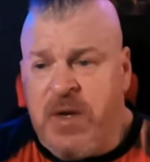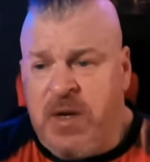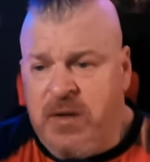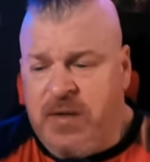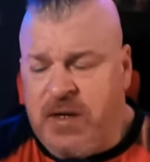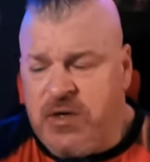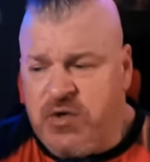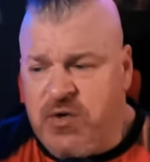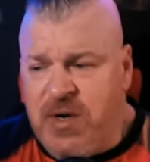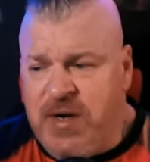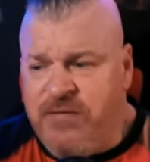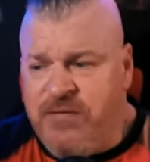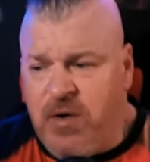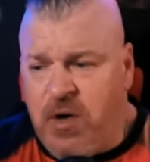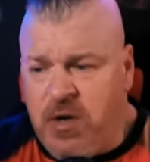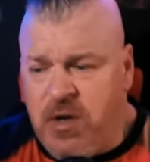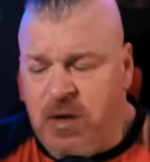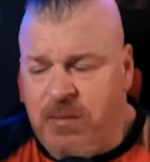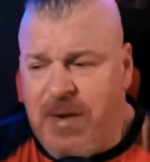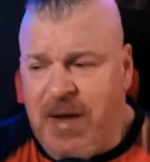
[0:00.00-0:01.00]
That trade
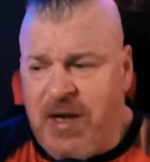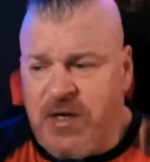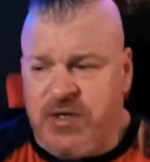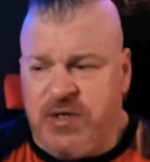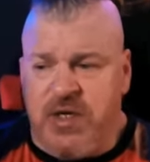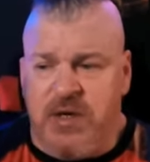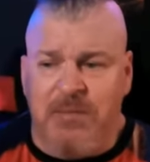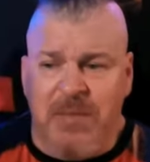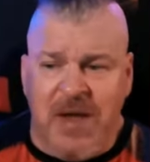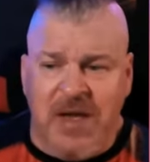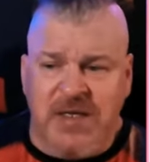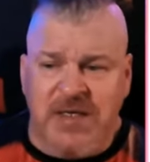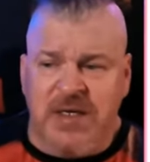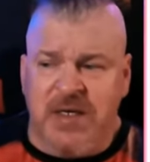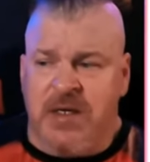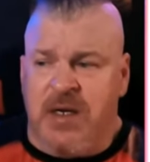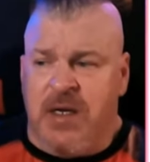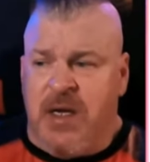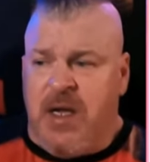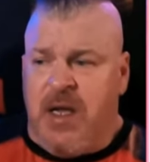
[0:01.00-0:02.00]
volume actually makes
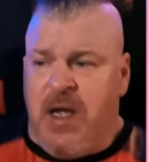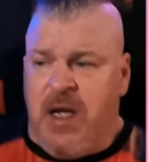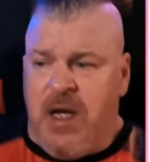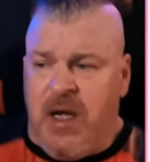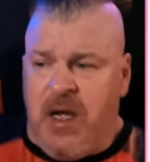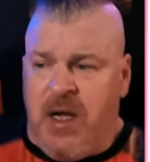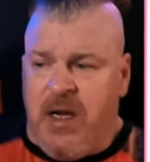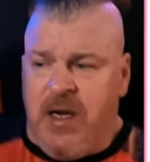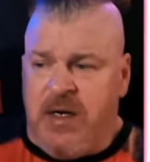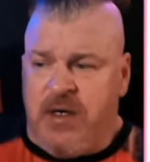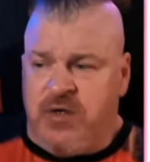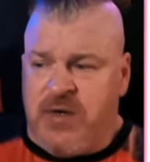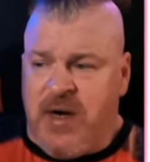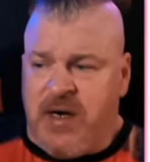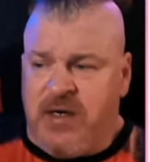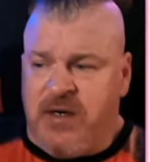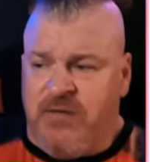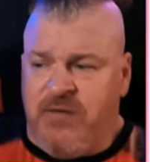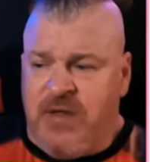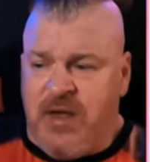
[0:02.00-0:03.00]
it uh, an
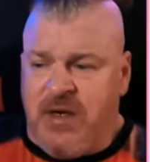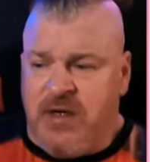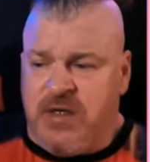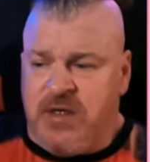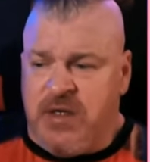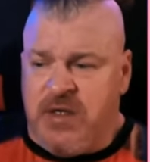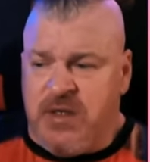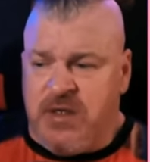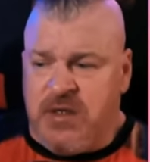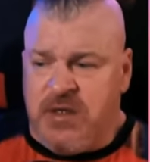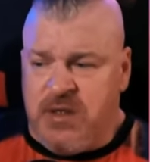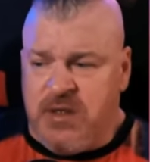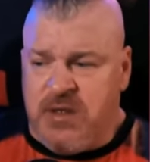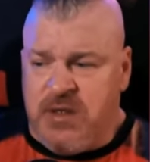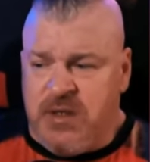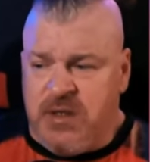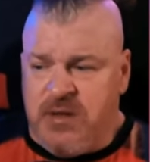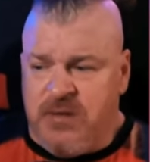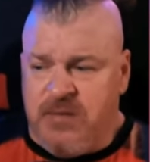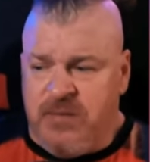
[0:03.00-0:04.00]
attractive thing to, to,
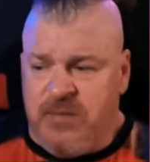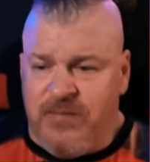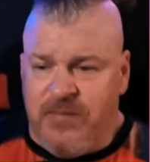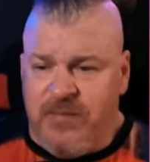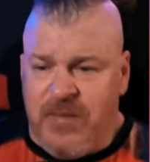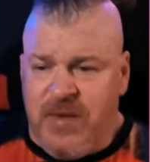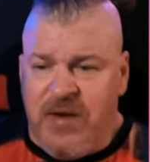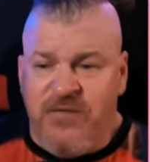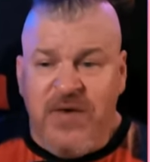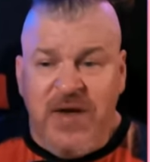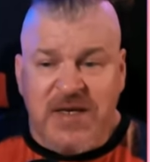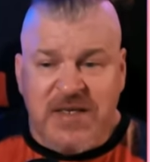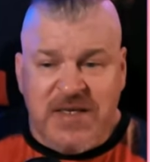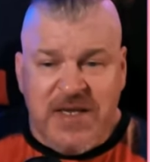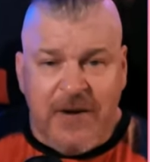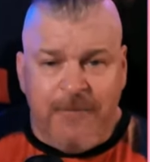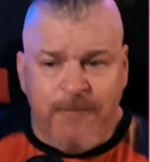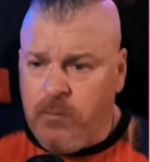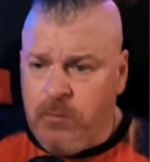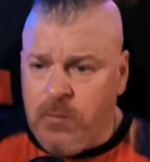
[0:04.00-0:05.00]
to invest
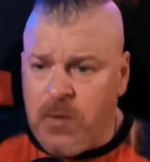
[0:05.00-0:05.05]
in.